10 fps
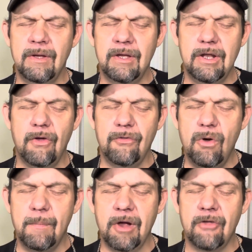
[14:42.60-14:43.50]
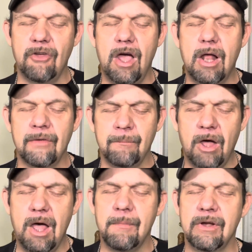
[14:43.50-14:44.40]
You don't do it because you're
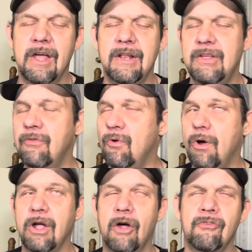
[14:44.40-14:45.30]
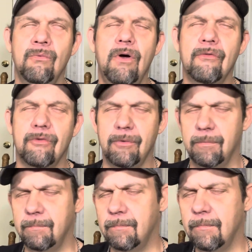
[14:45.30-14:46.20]
obligated. You do it because you want to.
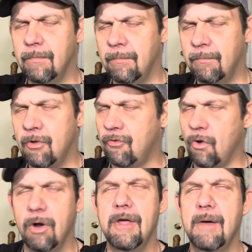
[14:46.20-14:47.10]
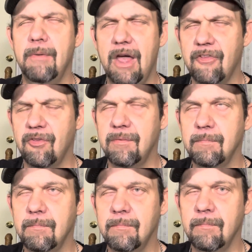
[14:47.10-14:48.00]
Because you want to be a blessing.
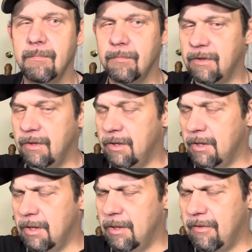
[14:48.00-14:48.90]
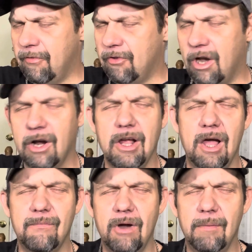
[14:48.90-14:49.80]
So I
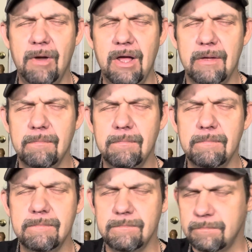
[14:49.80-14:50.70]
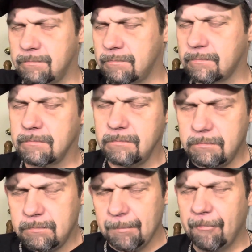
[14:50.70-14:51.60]
come from, right?
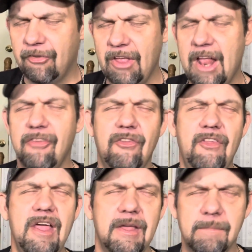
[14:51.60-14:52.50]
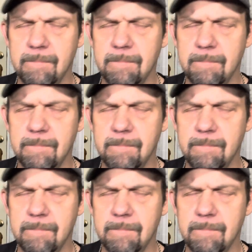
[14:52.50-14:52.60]
So that's the thing.